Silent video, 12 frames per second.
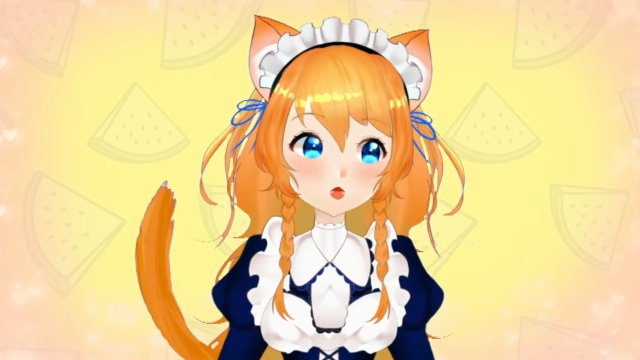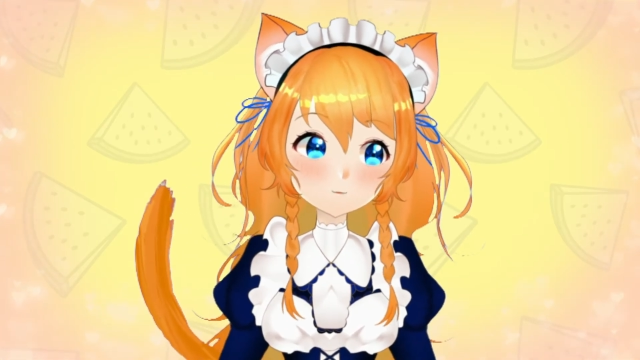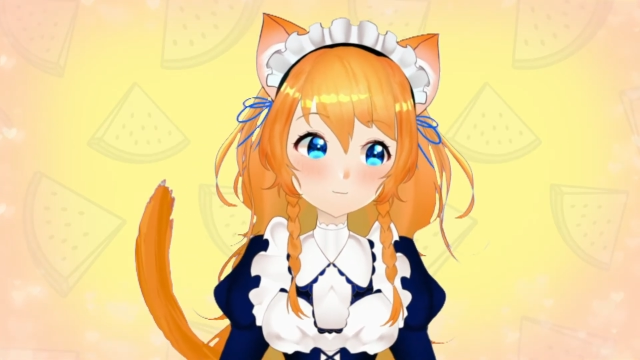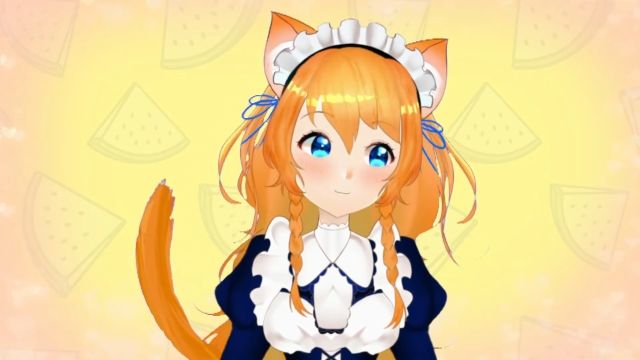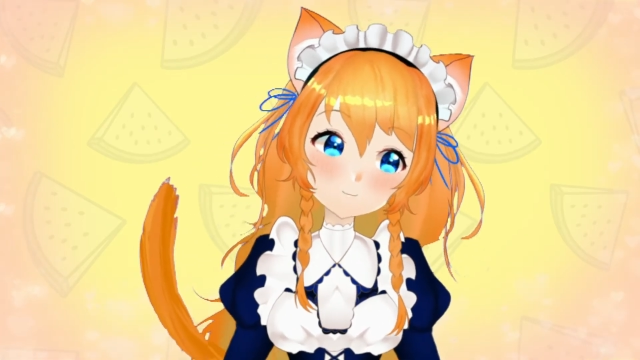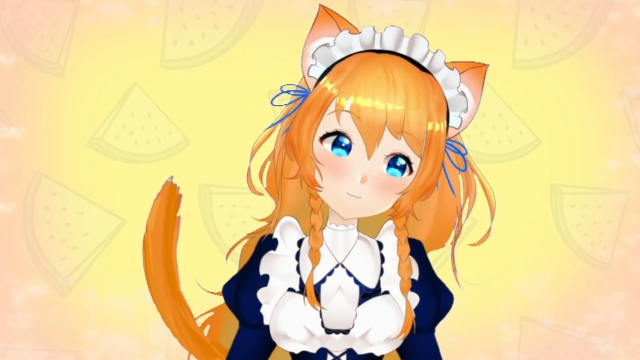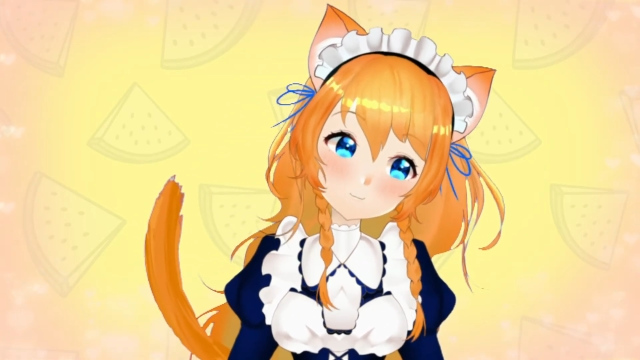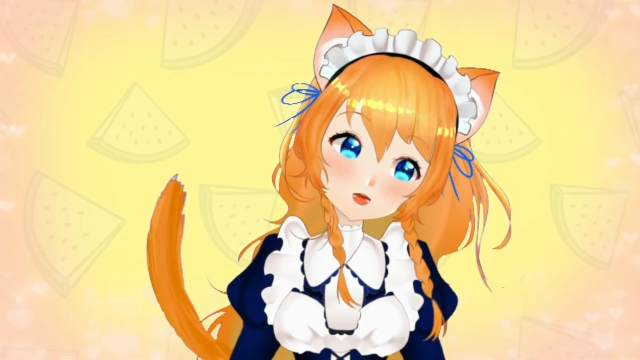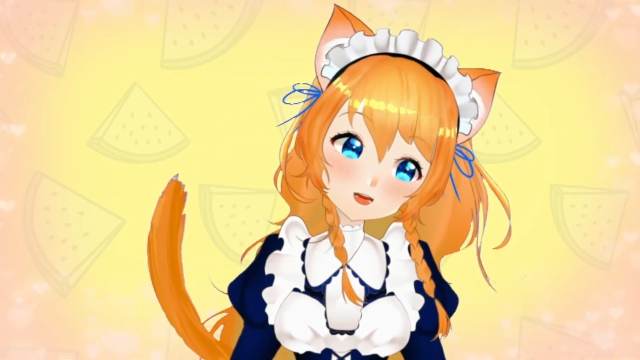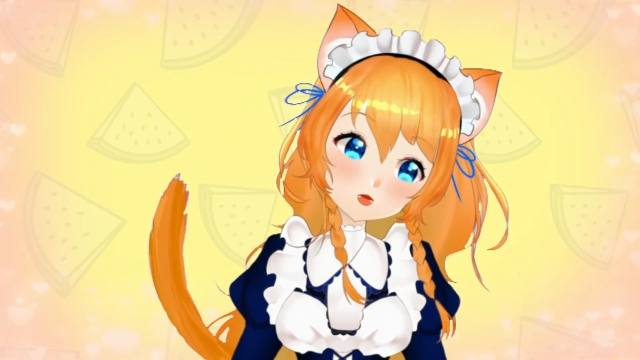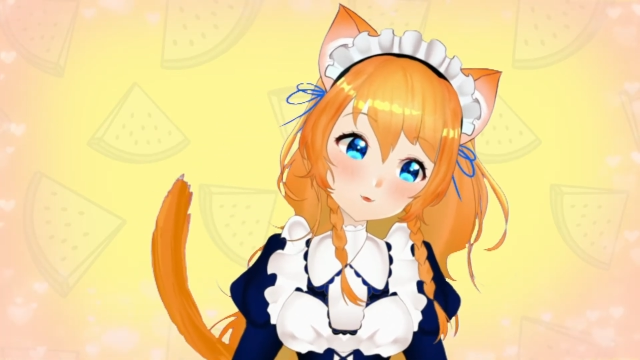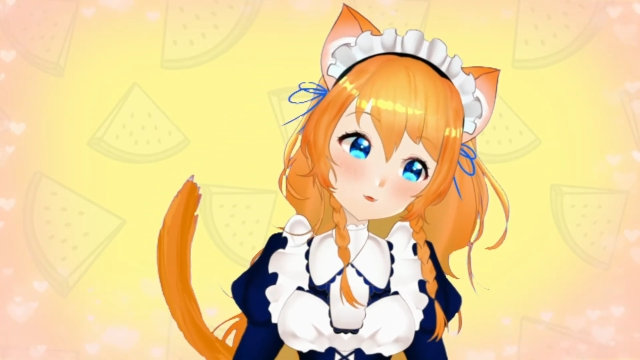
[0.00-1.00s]
you.
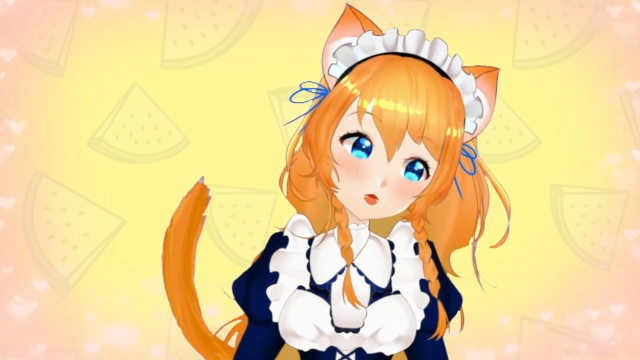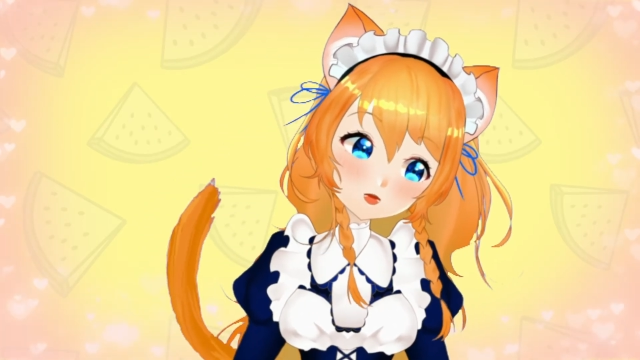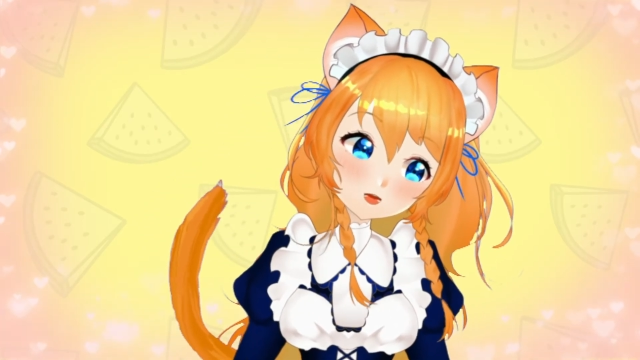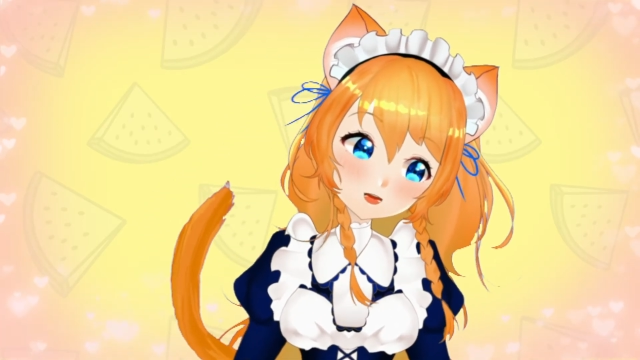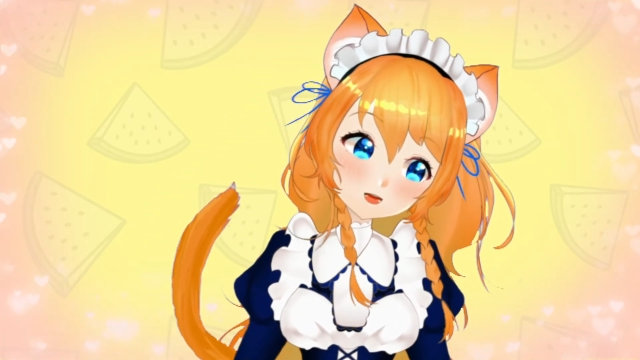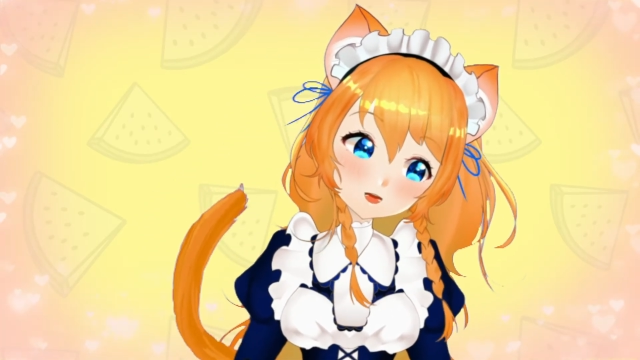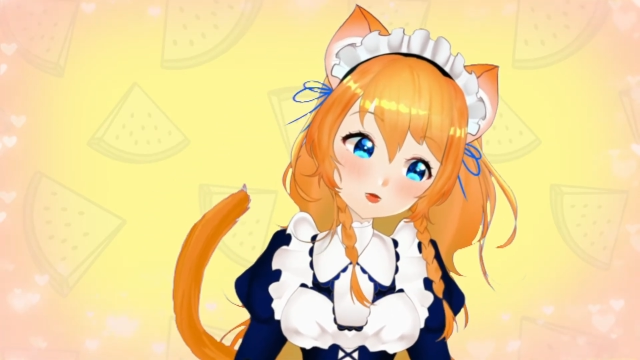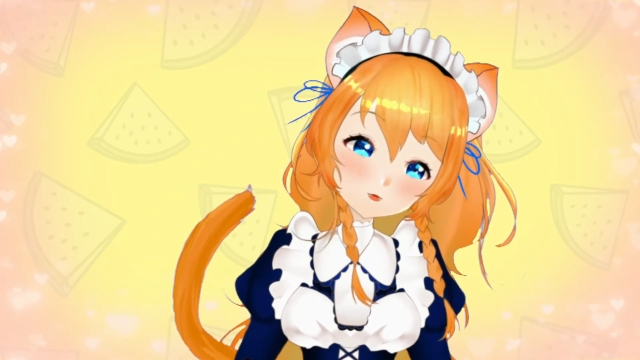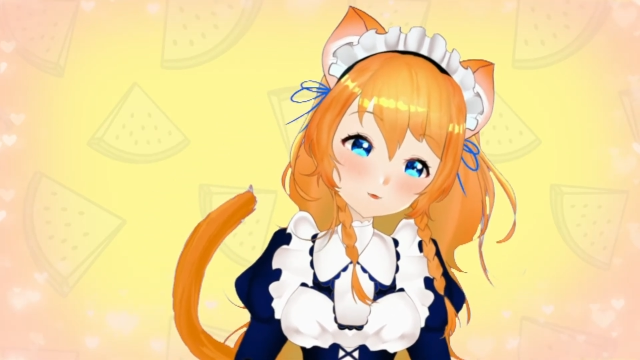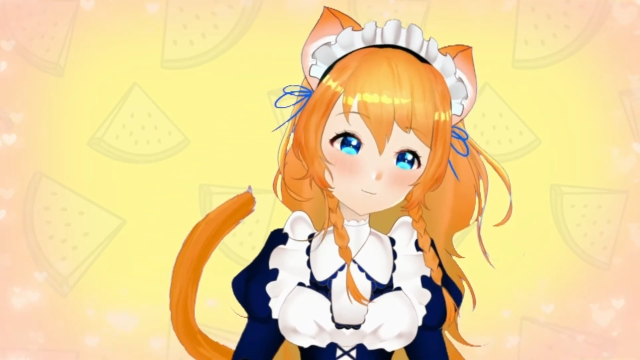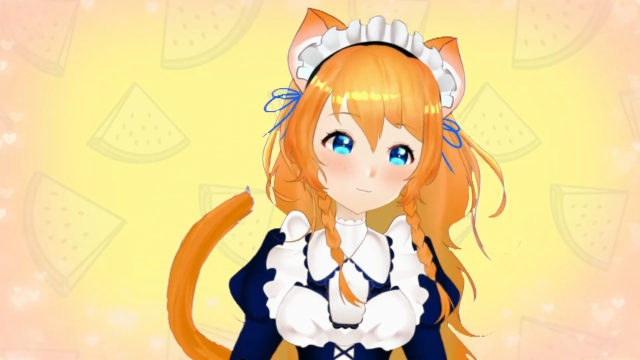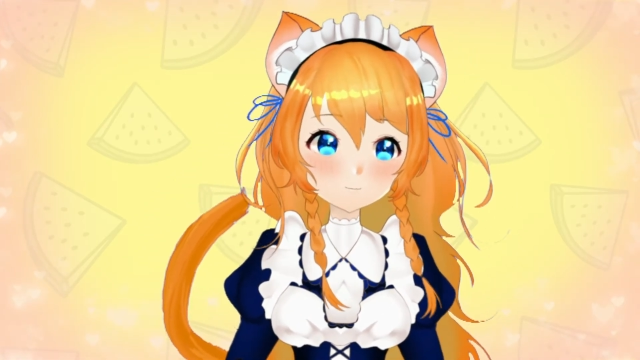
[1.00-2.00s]
Bye bye.